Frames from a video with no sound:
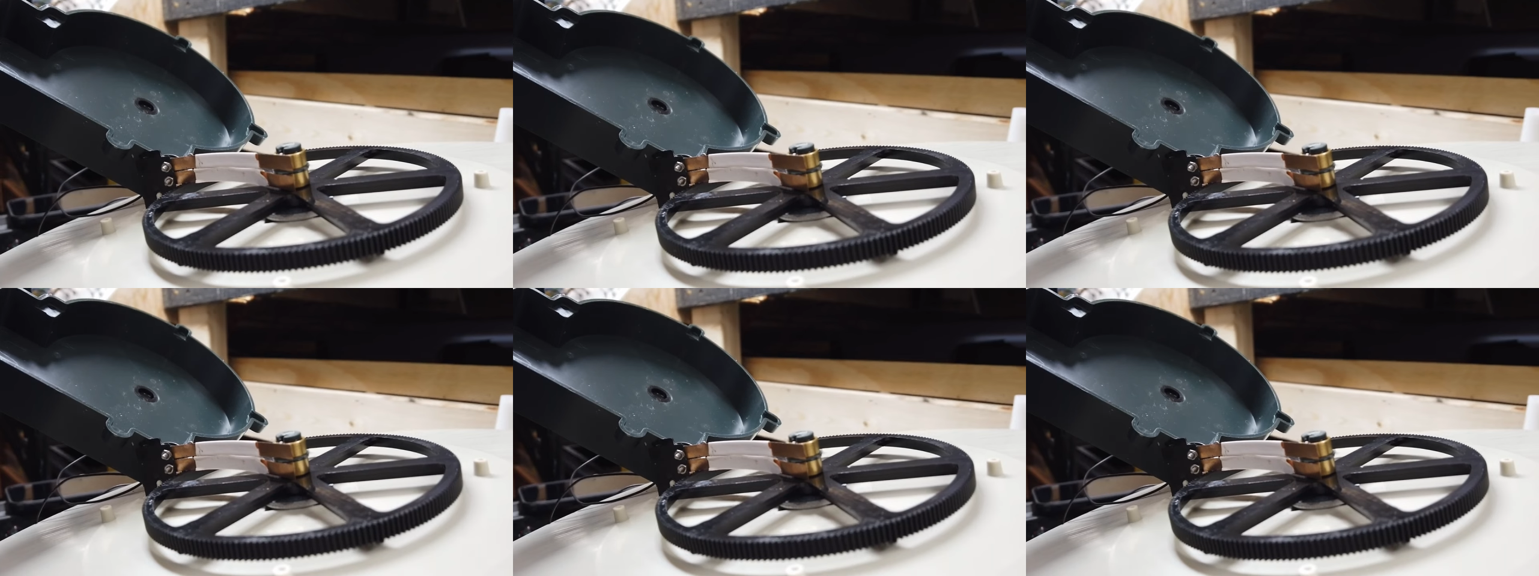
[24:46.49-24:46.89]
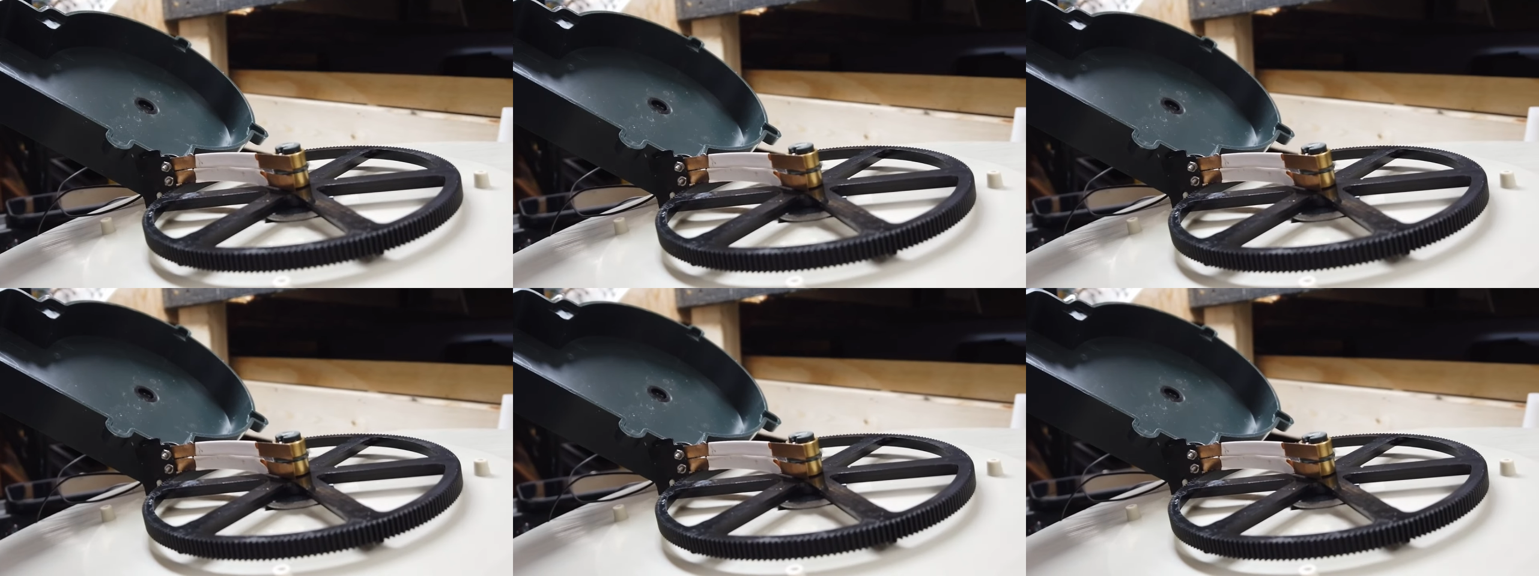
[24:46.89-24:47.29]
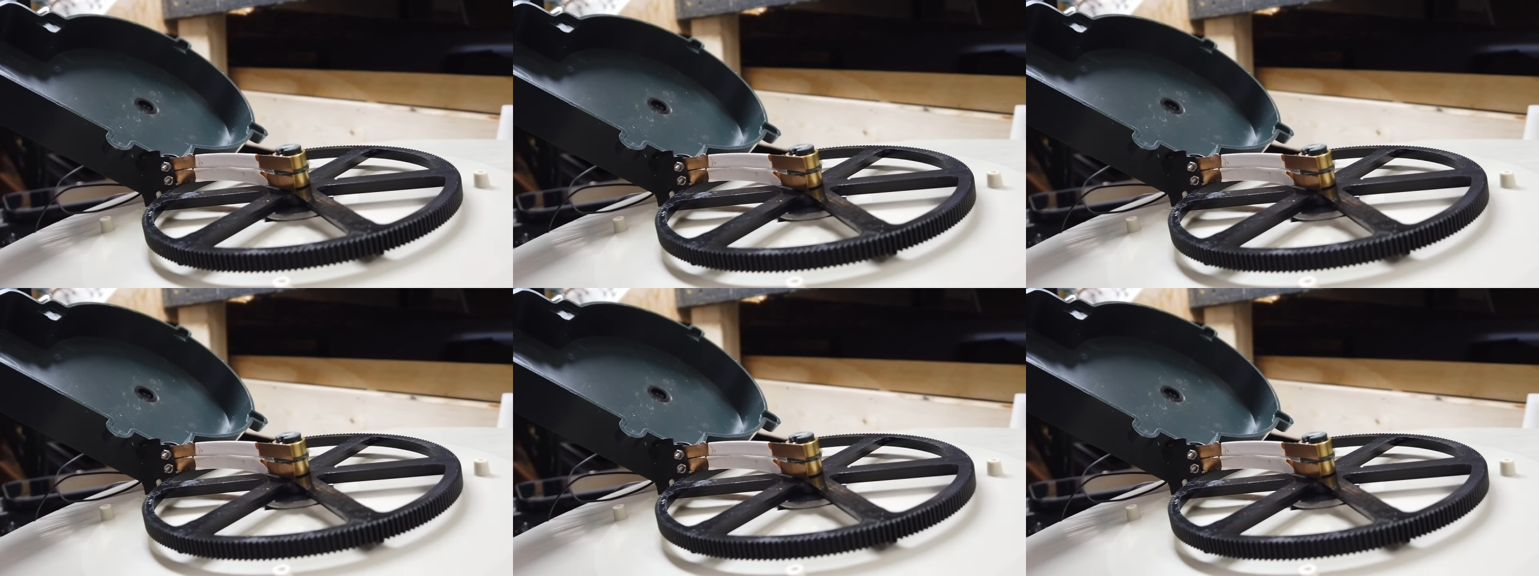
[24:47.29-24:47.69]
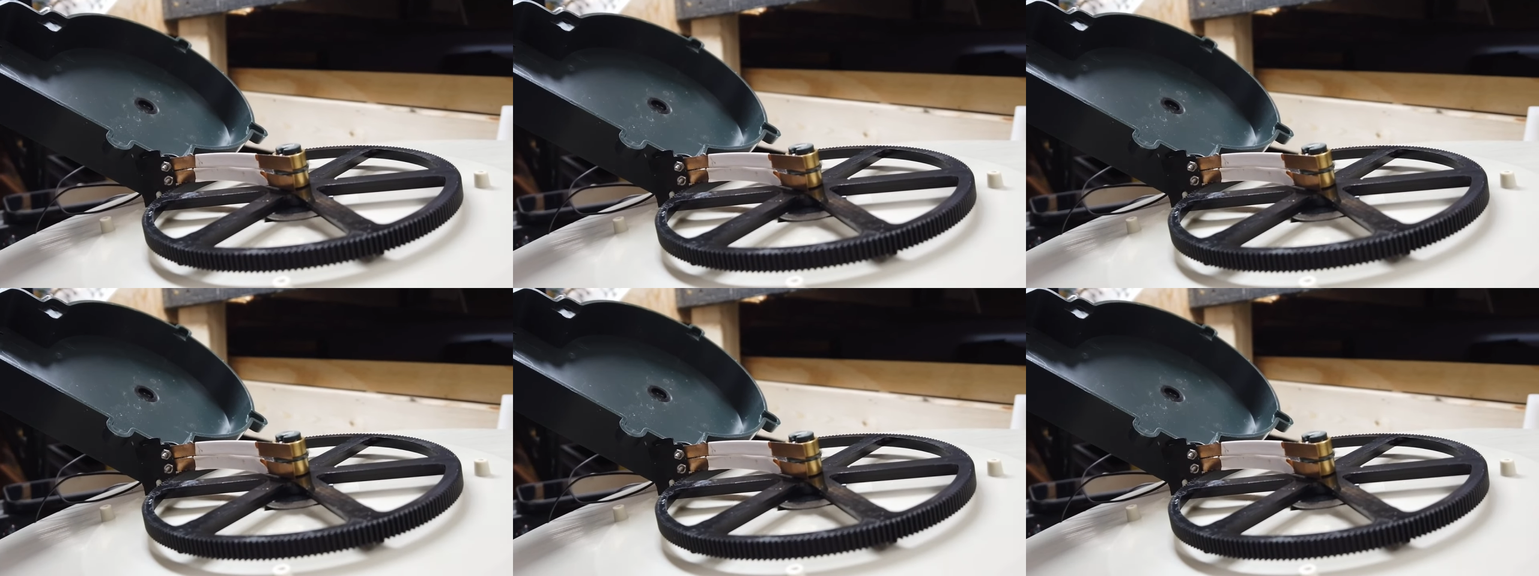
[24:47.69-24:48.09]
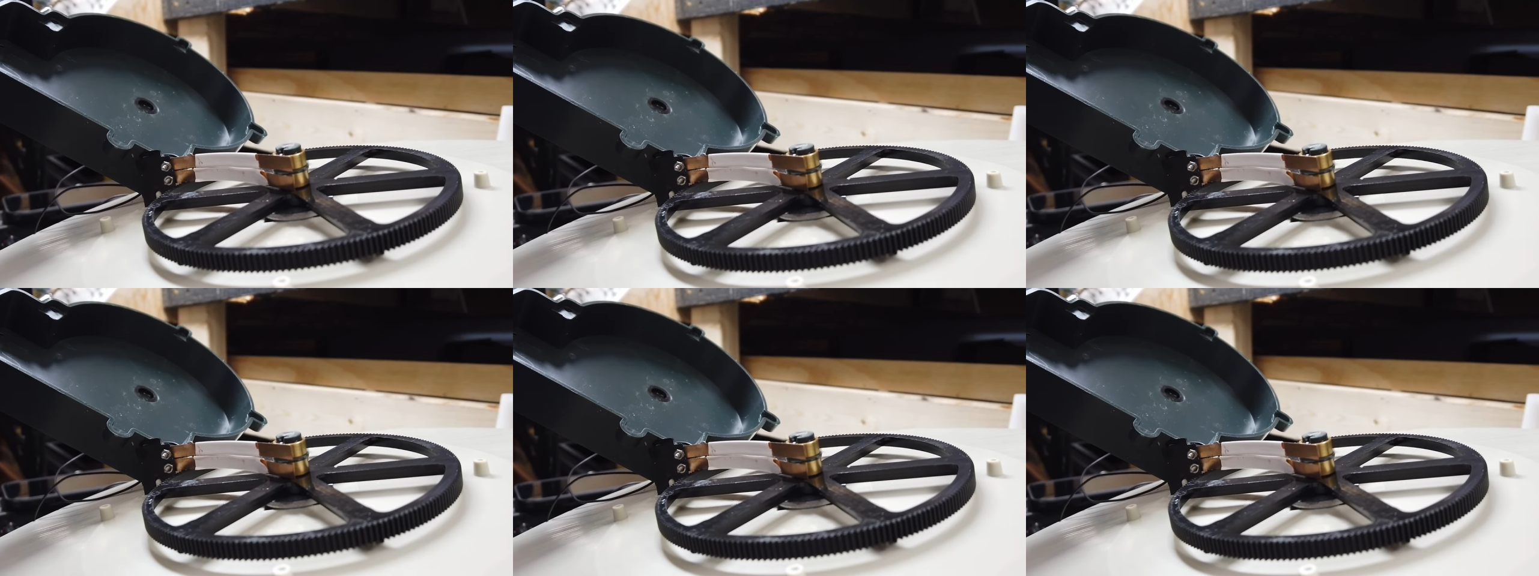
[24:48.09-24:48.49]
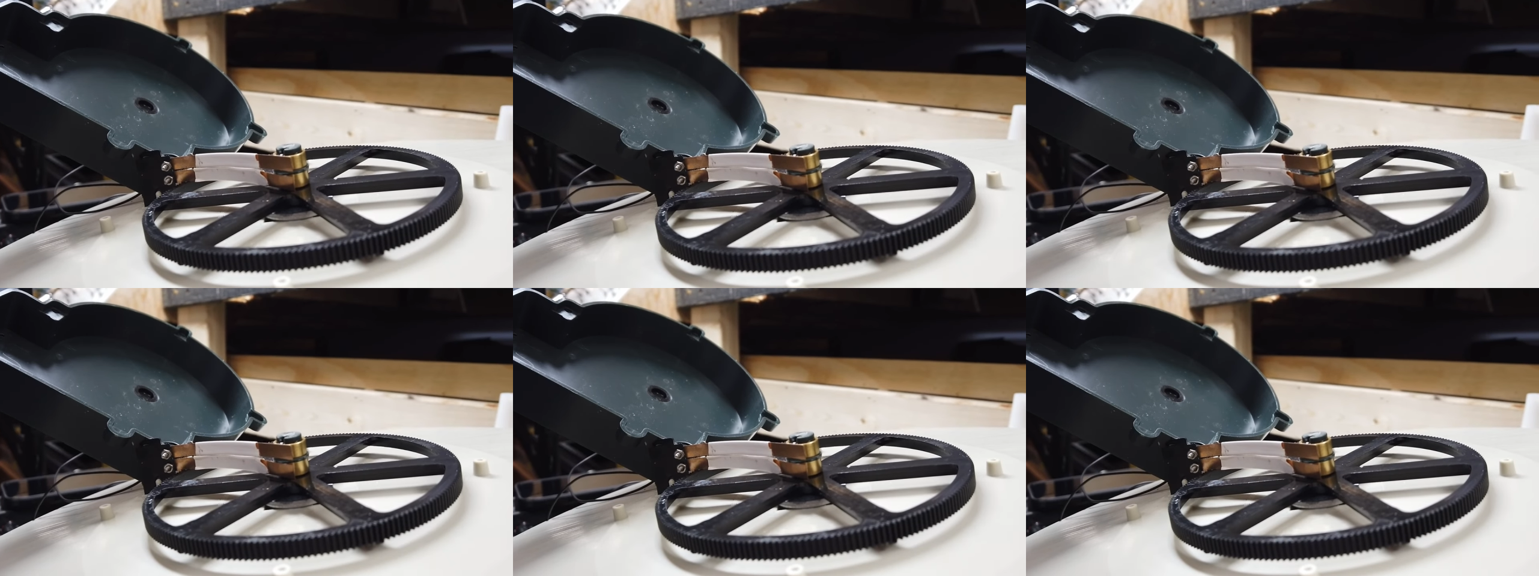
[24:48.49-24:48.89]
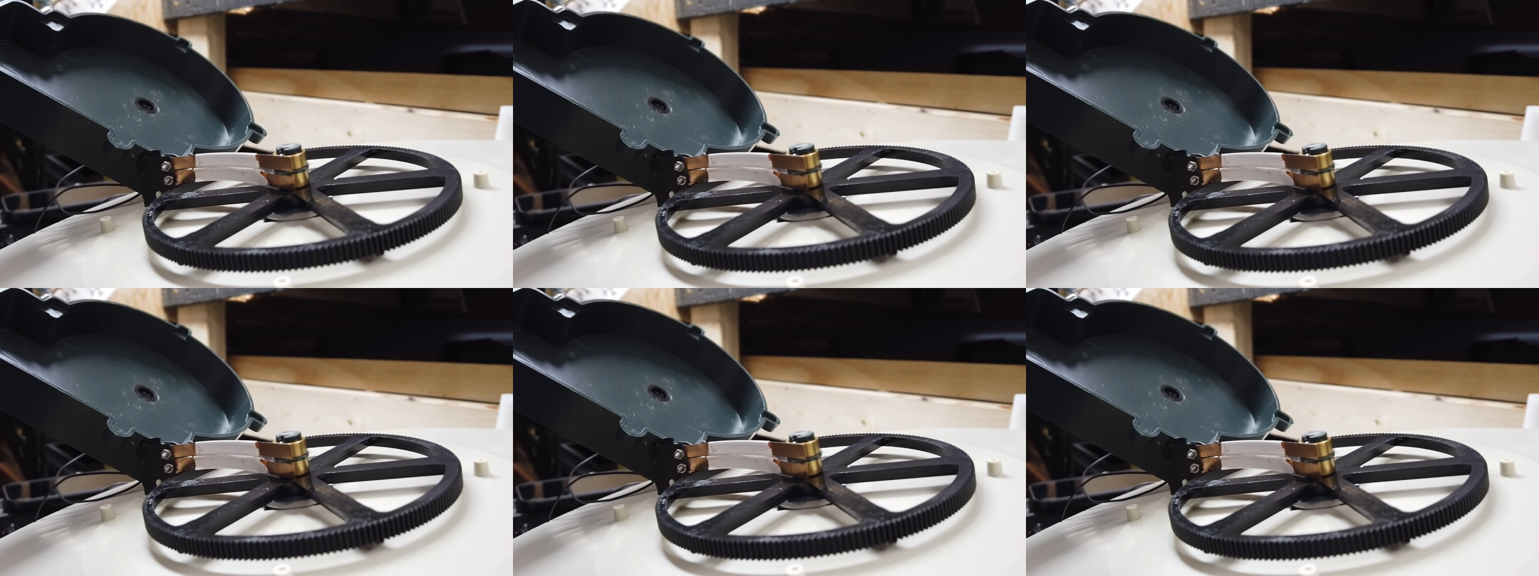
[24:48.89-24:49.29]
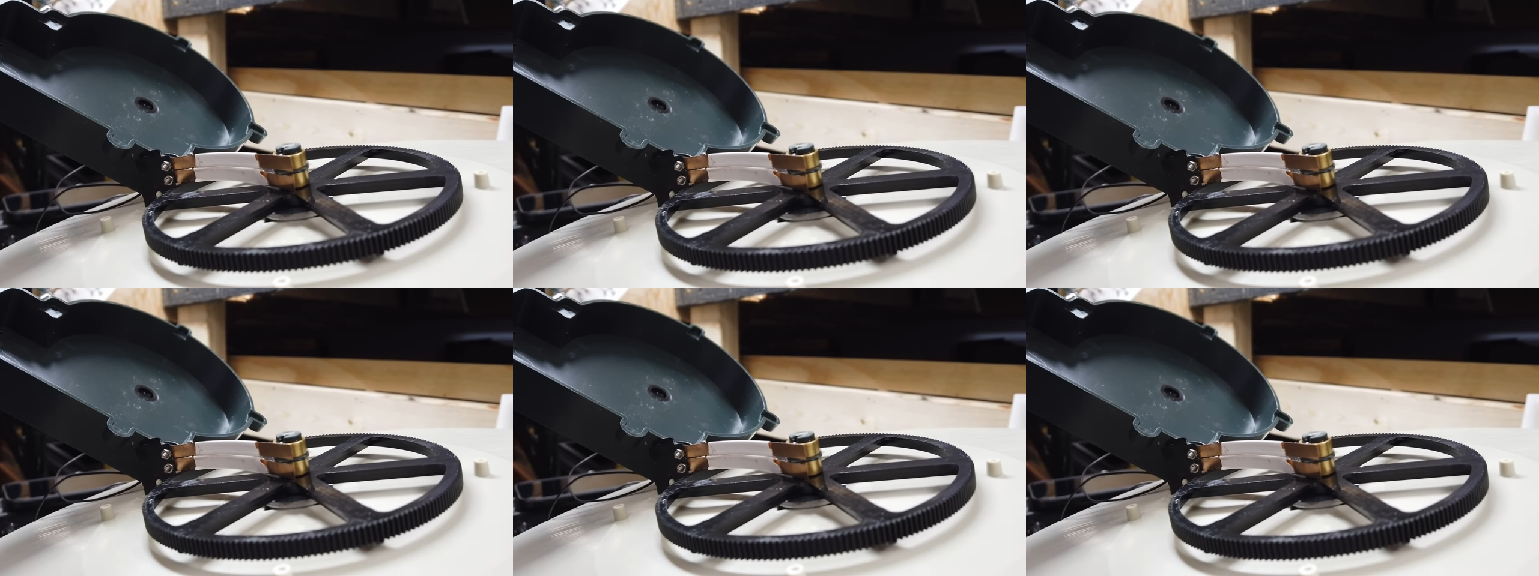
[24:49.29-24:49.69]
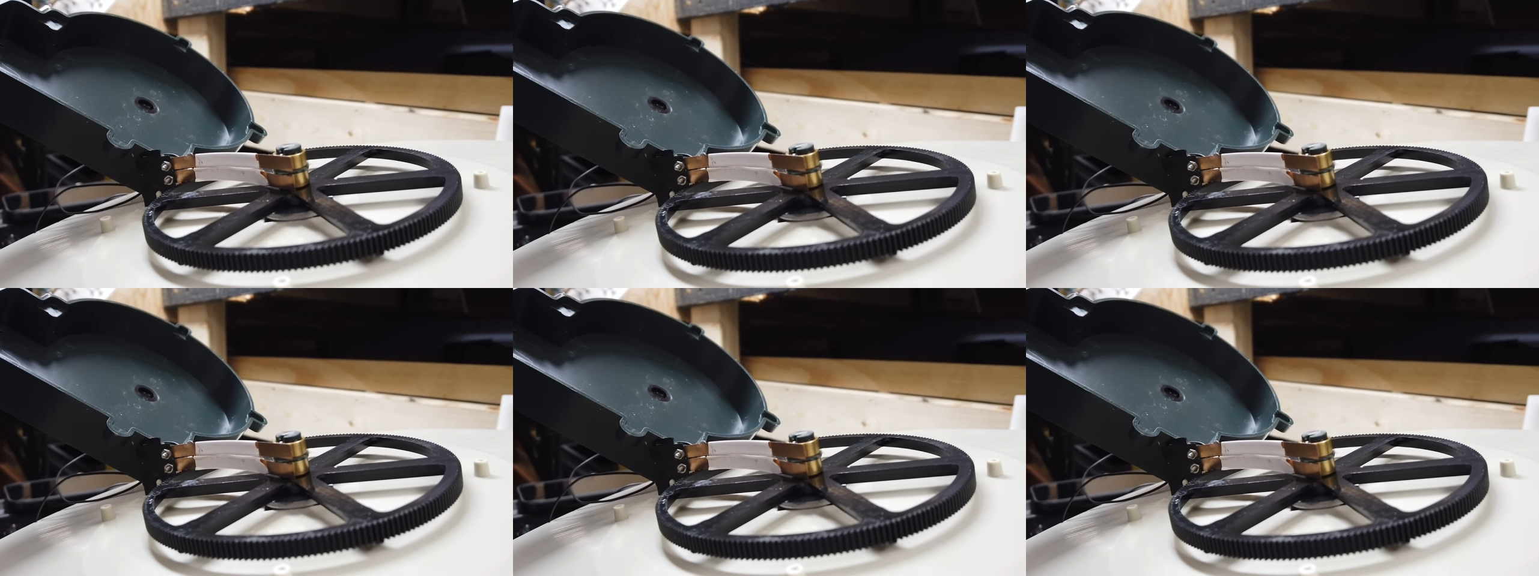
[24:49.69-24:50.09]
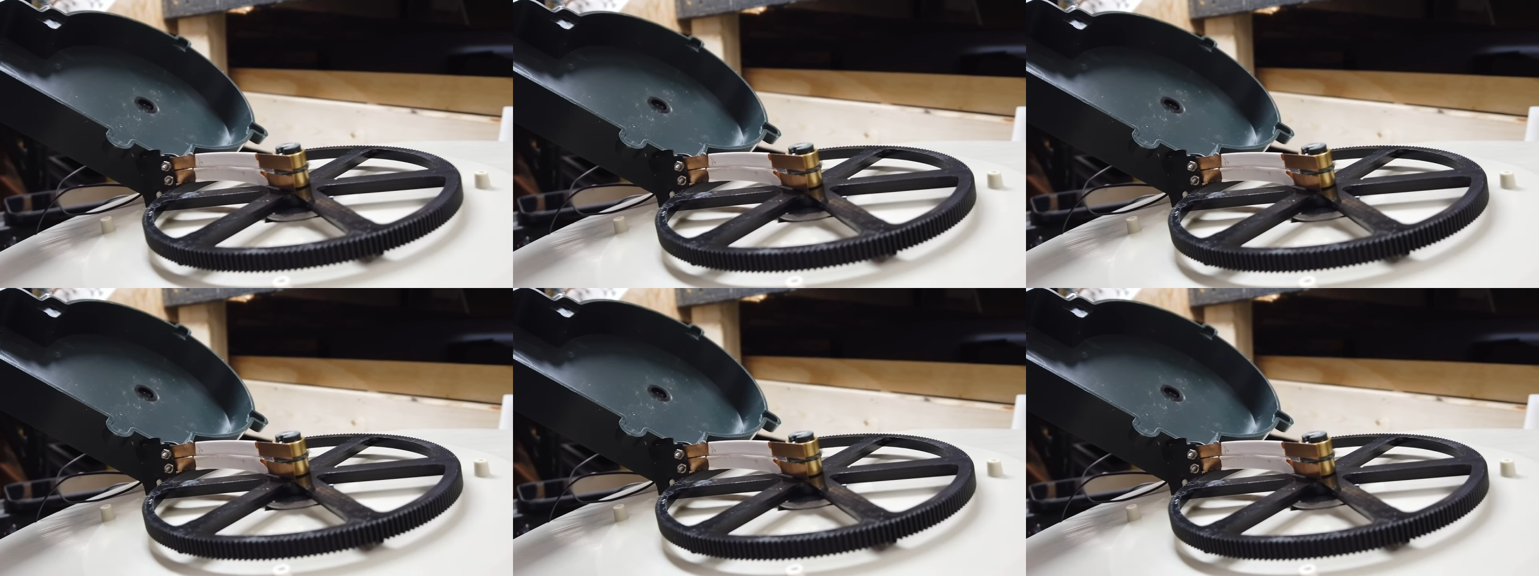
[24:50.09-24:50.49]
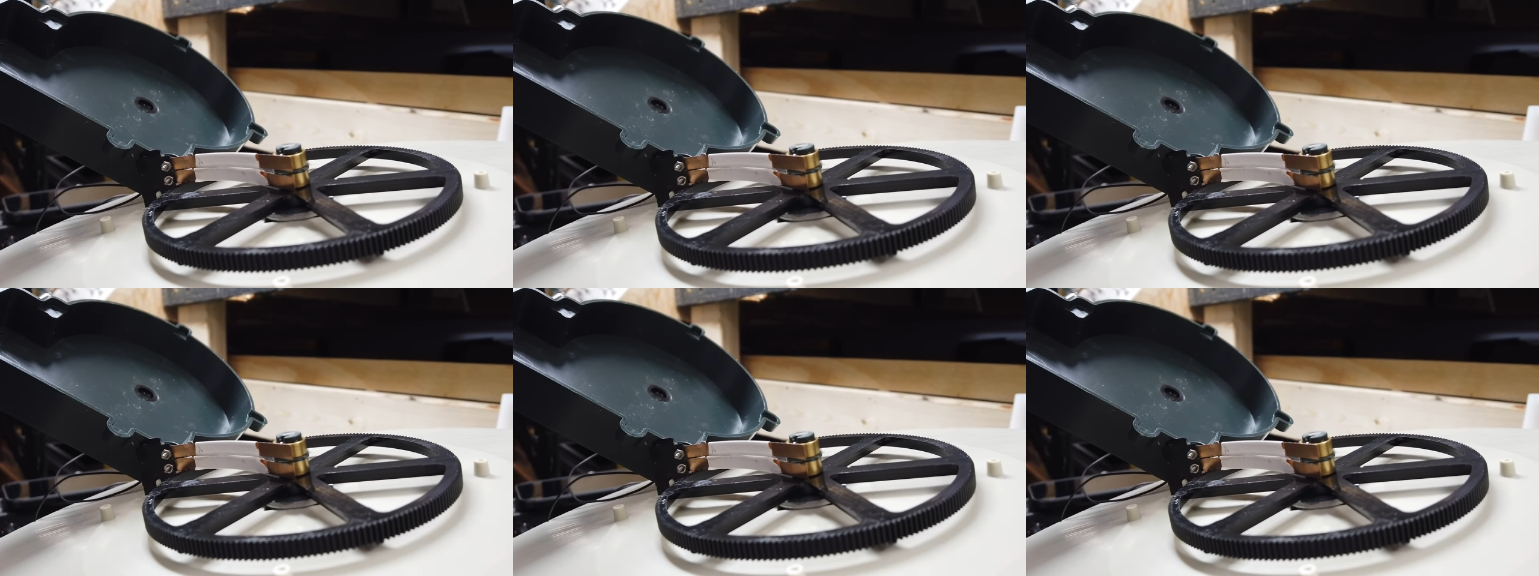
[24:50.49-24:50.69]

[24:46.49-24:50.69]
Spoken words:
No face is visible, so there are no lips to read.